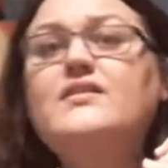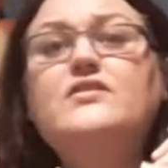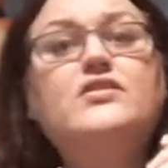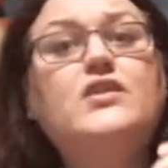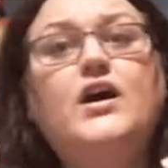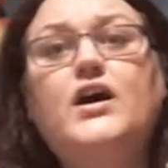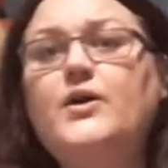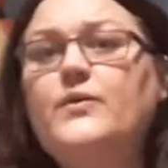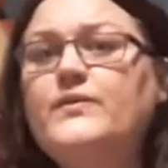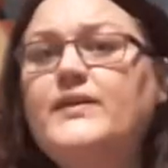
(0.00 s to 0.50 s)

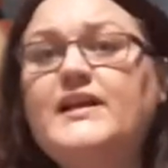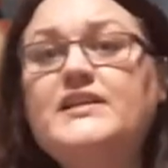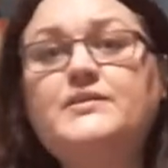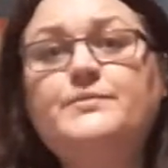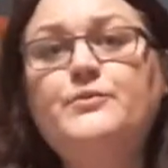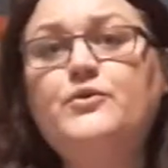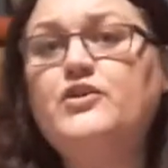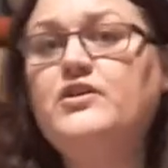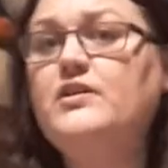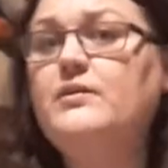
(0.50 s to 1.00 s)
no,
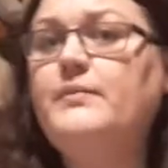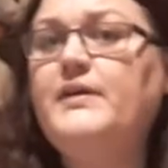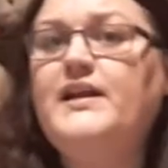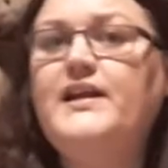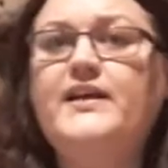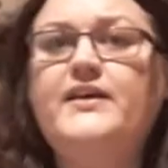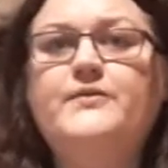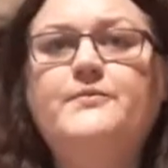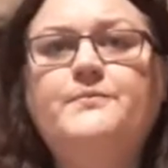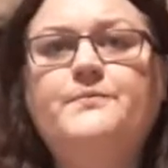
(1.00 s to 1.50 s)
that's more than a
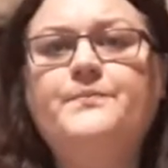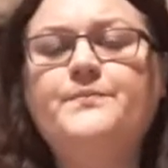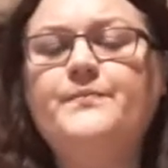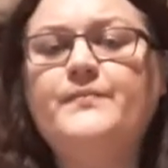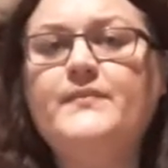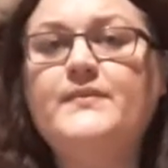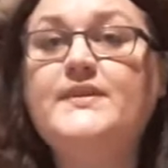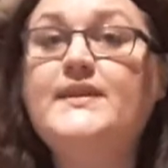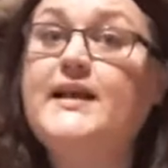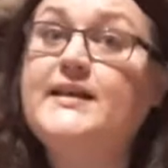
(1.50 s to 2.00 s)
million.
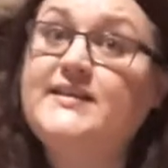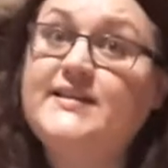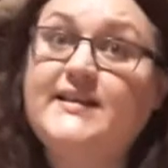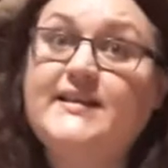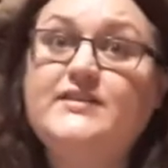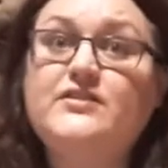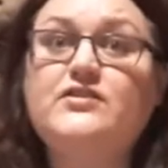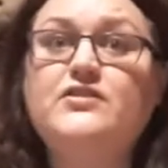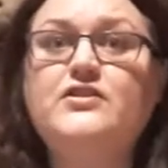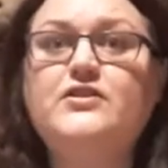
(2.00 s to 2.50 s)
That's at
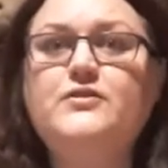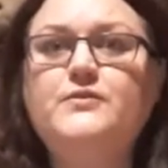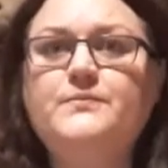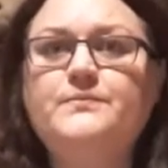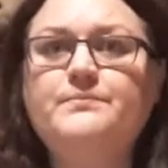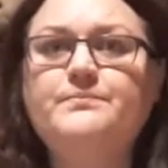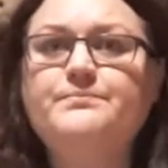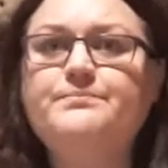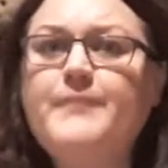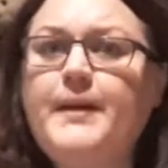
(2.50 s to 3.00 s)
least two,
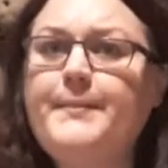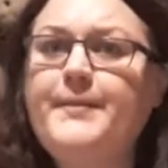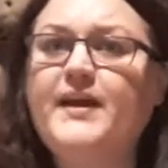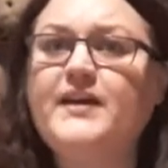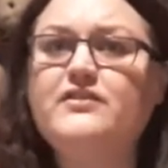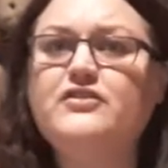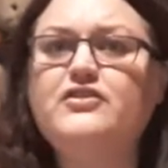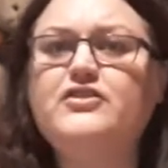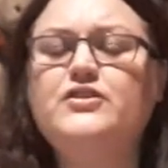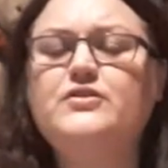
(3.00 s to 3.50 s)
maybe
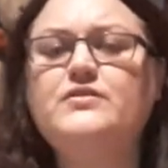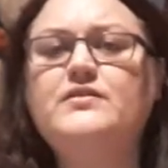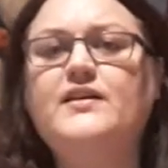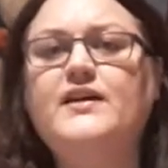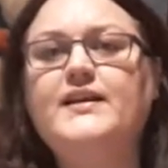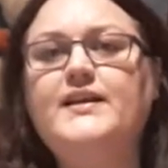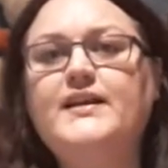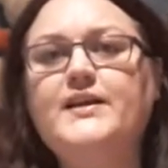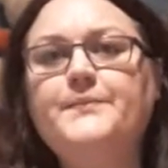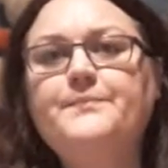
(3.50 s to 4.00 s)
under two
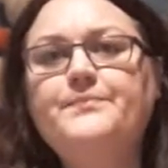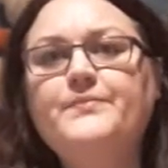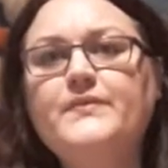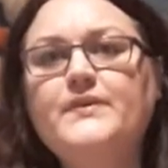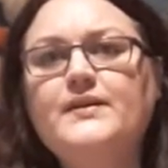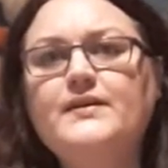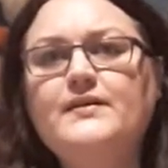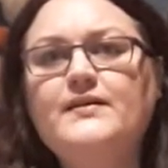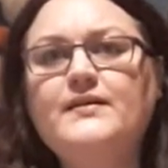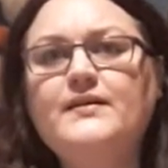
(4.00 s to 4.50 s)
slightly.
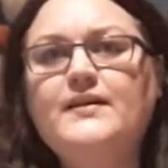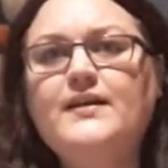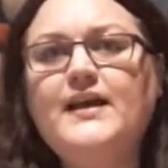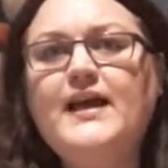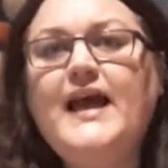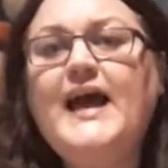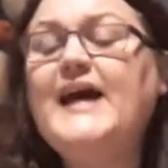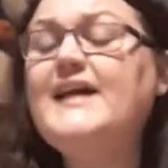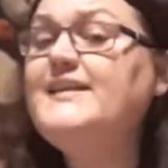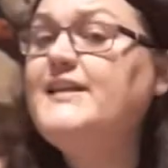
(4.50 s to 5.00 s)

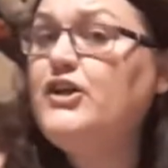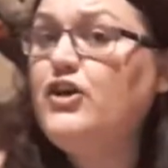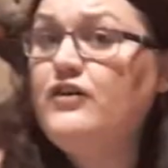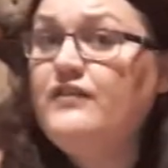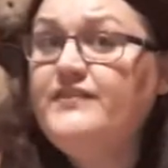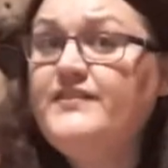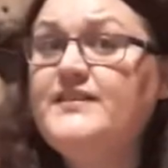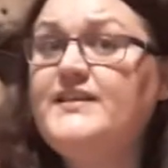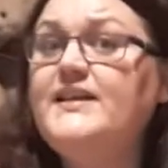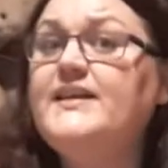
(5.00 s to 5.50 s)
And then
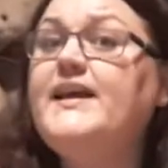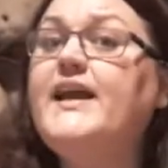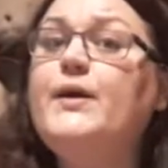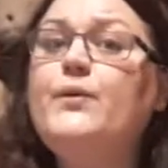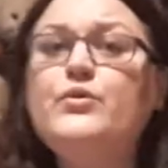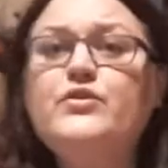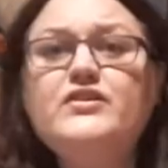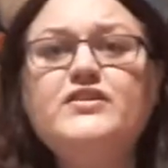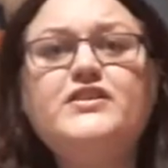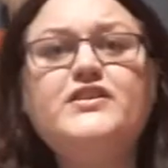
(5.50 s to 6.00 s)
obviously, okay,
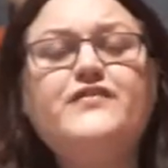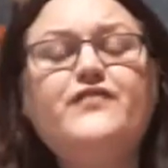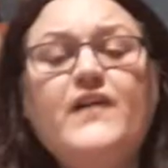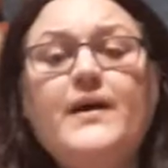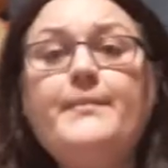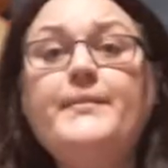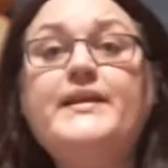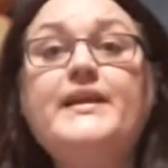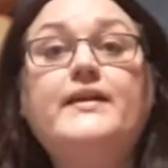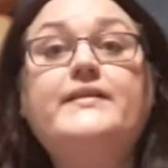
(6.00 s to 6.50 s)
it wasn't just
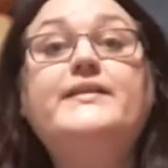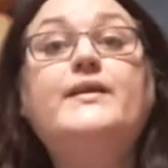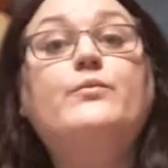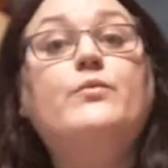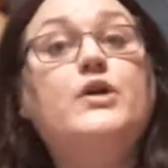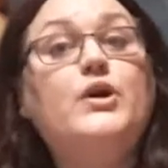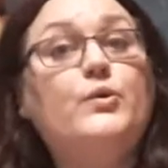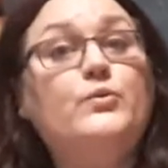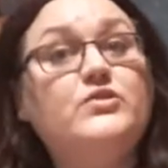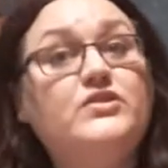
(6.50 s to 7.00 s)
famine that they
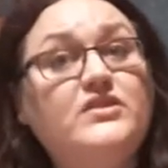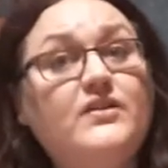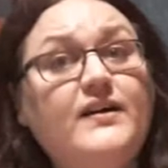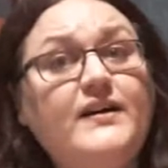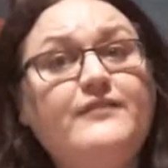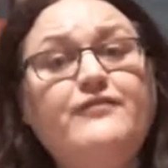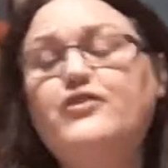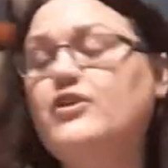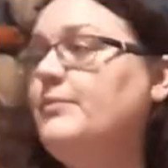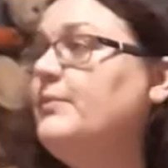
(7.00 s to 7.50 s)
were going to
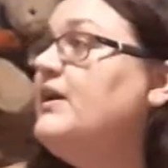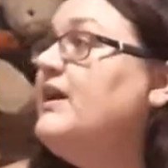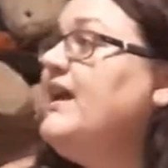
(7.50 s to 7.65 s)
die from.